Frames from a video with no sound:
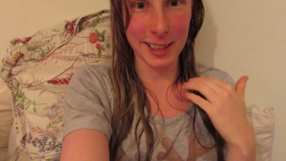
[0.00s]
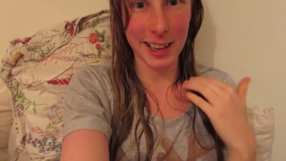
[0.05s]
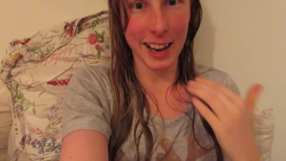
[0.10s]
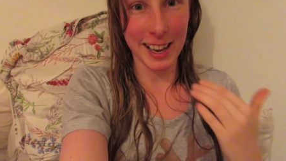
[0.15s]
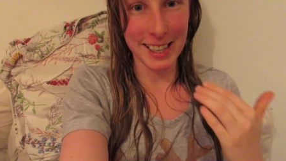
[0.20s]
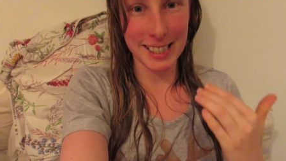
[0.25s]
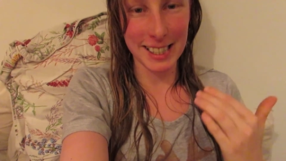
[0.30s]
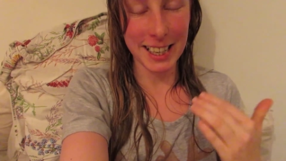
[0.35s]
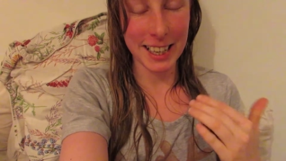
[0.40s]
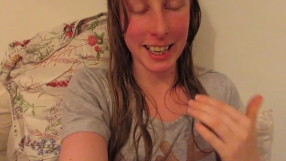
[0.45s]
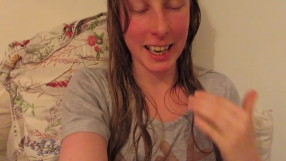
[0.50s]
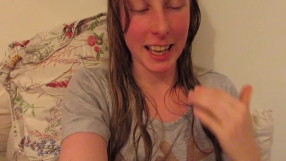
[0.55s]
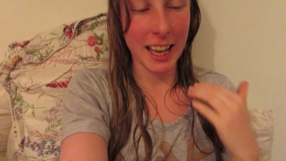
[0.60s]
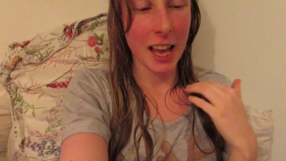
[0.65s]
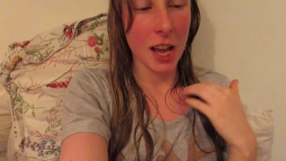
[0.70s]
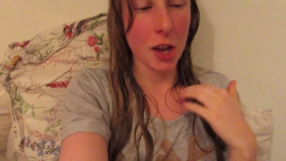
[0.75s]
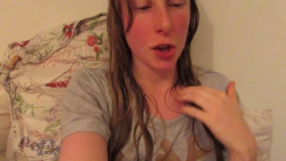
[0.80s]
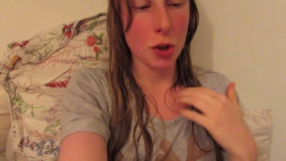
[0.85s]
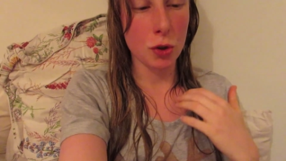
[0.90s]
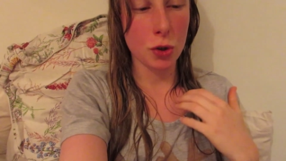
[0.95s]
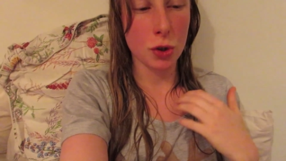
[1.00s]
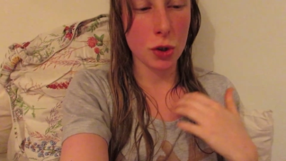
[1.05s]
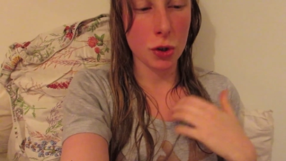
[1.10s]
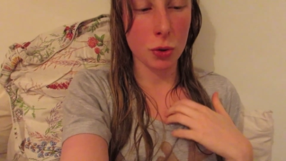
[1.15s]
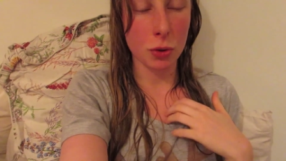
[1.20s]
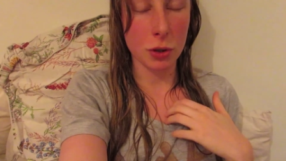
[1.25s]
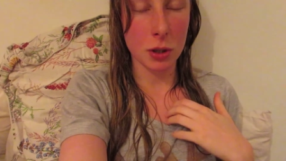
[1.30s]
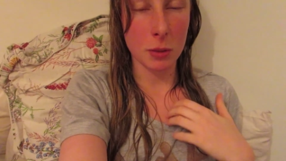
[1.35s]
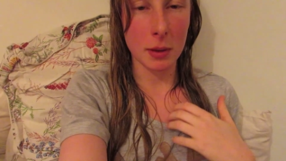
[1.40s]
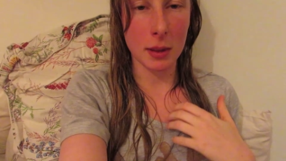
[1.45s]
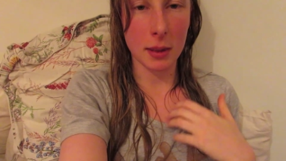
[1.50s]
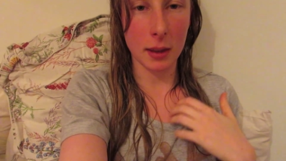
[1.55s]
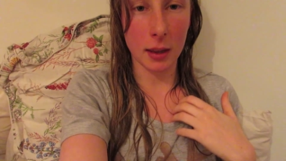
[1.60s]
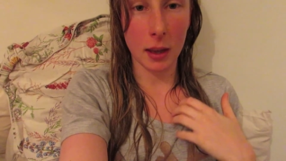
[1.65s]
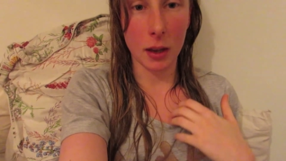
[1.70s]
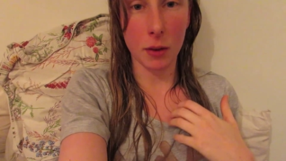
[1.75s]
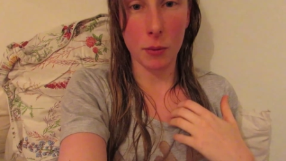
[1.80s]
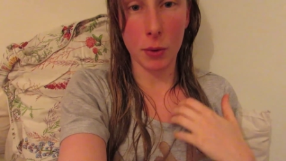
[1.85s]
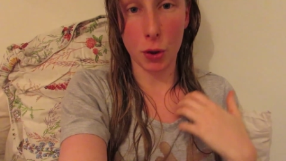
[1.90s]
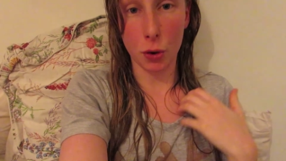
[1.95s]
ideally you should also be
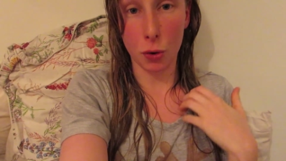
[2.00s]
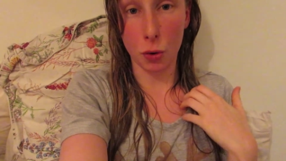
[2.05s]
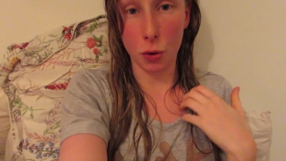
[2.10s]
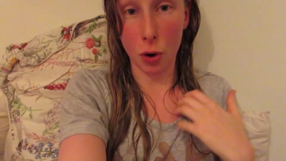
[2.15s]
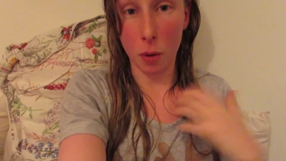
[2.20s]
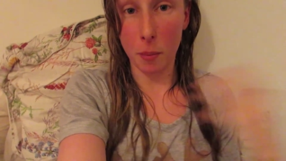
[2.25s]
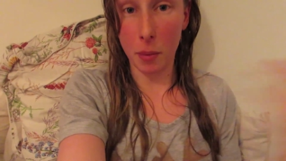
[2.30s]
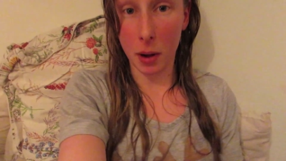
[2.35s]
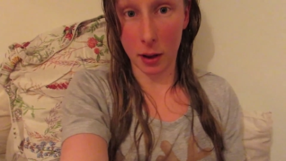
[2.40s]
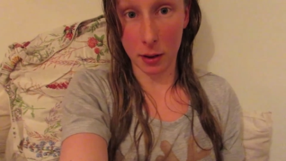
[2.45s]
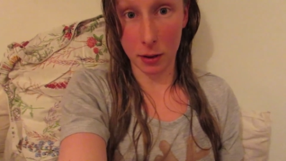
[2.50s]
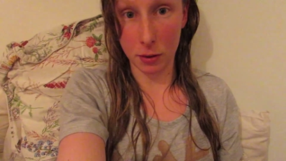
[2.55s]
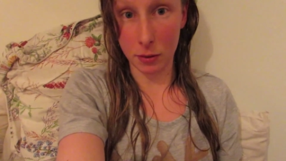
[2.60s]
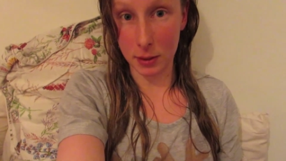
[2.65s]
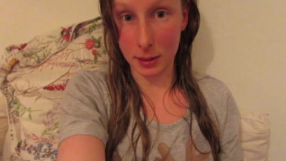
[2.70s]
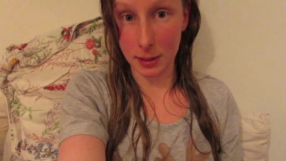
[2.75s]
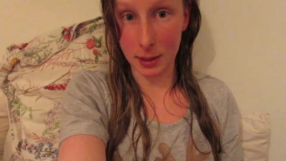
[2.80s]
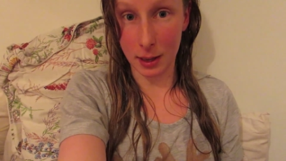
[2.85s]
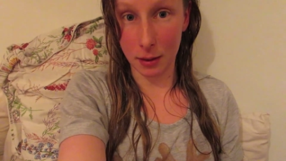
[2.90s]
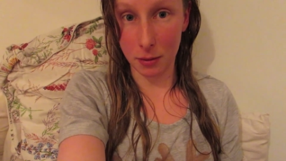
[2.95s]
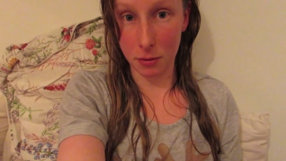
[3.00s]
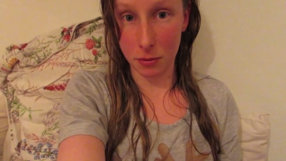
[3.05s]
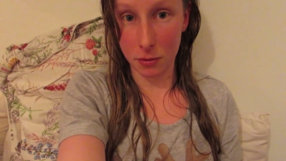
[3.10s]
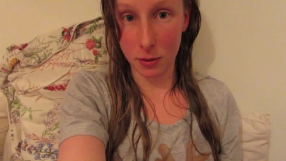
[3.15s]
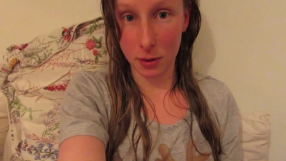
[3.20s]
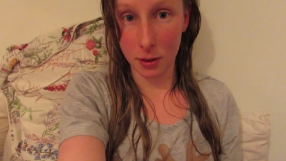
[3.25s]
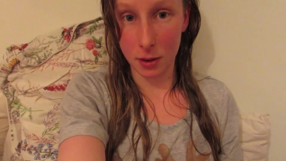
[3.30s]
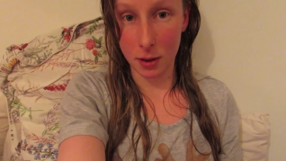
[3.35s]
thinking of whether or not your partner is safe